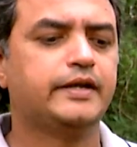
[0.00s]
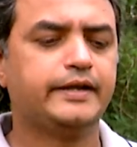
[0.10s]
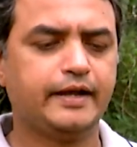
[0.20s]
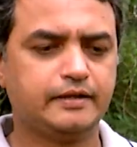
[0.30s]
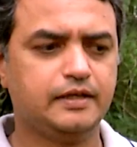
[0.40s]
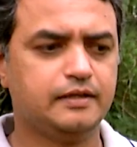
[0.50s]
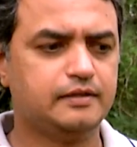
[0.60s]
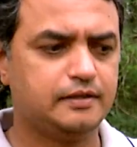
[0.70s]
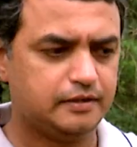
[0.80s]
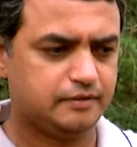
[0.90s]

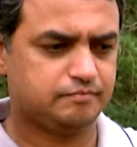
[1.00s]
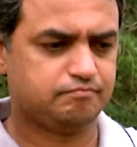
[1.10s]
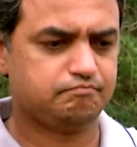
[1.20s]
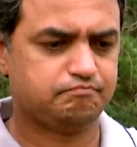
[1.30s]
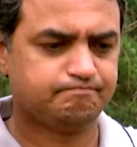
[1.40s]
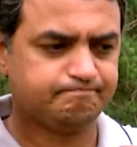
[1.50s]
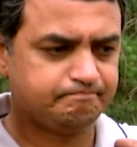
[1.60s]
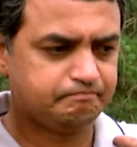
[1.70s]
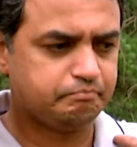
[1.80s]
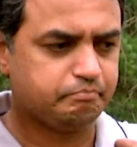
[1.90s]
technical
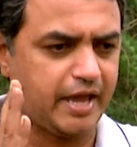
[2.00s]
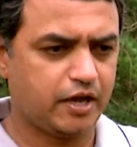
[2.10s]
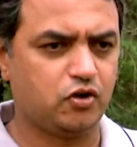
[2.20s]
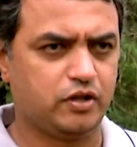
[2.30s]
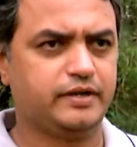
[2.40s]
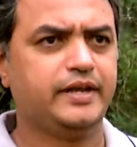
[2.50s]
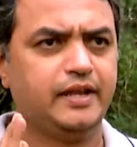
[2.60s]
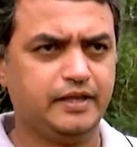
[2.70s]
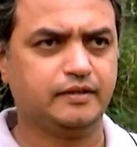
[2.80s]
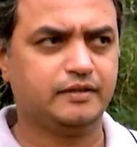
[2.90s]
bang on,
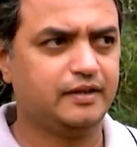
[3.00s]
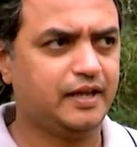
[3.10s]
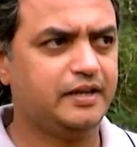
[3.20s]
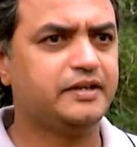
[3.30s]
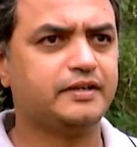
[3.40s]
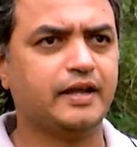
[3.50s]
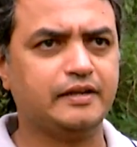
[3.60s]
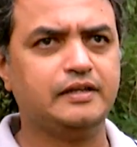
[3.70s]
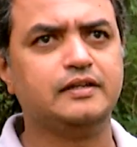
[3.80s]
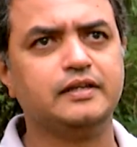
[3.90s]
nailing
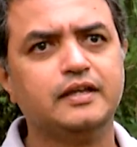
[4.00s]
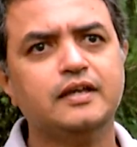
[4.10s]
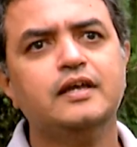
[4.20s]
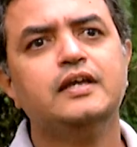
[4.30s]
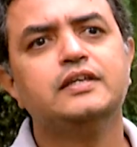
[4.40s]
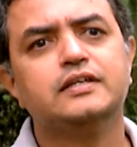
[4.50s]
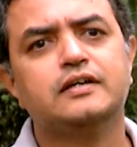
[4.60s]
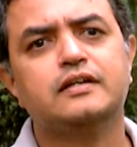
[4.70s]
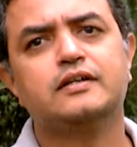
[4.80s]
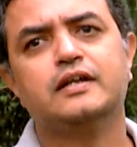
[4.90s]
technically.
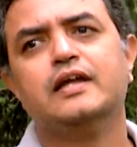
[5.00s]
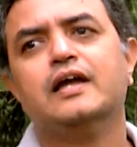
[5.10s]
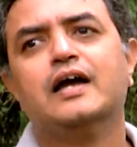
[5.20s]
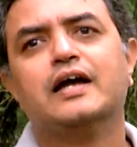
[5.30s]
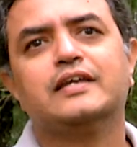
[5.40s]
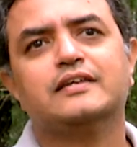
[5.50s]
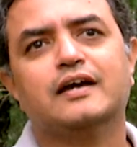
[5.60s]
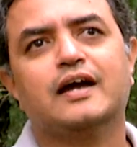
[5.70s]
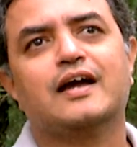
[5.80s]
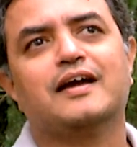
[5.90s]
Here
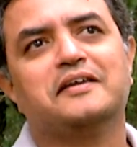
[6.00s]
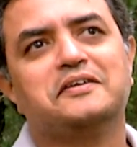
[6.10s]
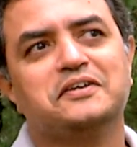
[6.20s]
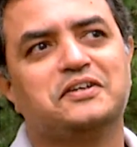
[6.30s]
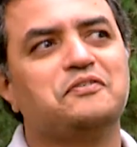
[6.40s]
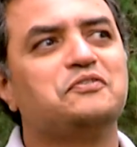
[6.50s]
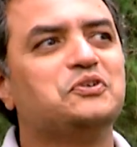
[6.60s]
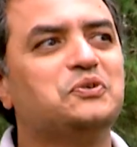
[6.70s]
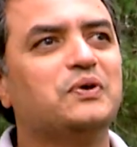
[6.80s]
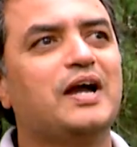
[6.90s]
if
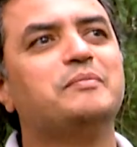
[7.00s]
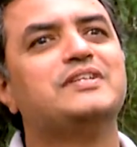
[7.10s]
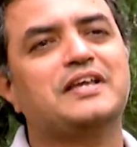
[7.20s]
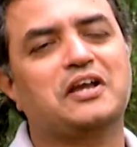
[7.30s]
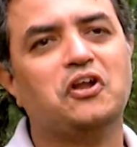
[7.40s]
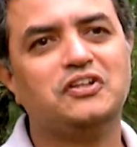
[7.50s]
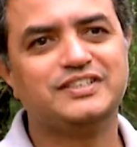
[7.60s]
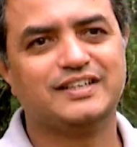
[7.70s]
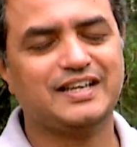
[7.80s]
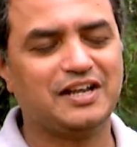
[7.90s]
you,
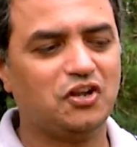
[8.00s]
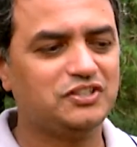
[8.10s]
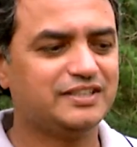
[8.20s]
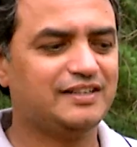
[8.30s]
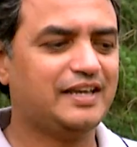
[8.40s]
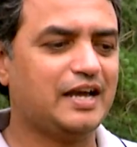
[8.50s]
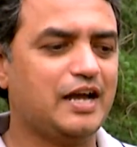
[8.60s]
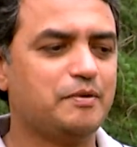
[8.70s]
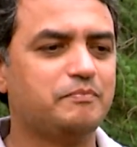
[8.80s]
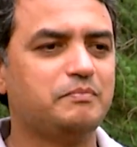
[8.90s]
psychologically
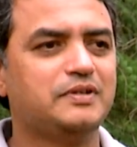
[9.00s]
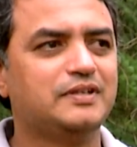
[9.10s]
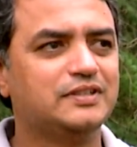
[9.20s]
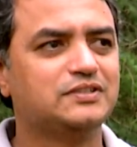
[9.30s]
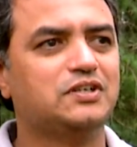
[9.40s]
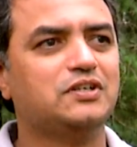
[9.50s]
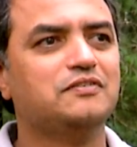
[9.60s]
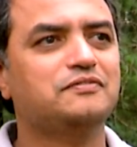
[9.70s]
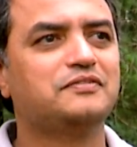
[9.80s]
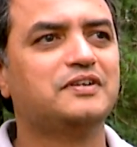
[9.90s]
I am sort
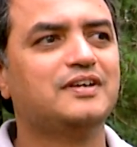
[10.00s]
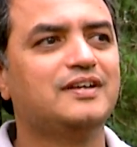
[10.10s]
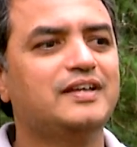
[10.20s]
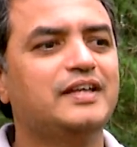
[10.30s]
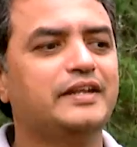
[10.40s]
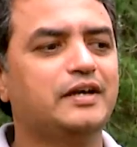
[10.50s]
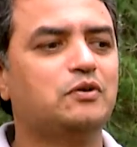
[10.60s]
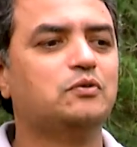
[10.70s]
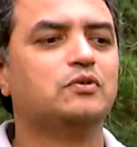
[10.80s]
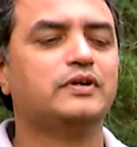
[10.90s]
of
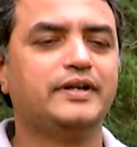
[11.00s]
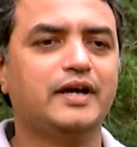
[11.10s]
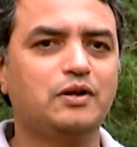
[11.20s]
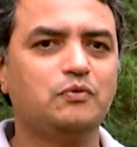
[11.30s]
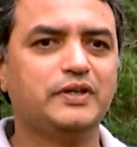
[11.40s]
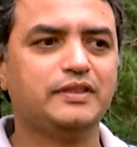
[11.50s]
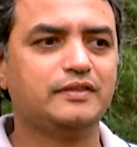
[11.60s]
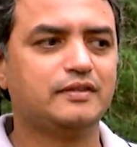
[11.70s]
now done with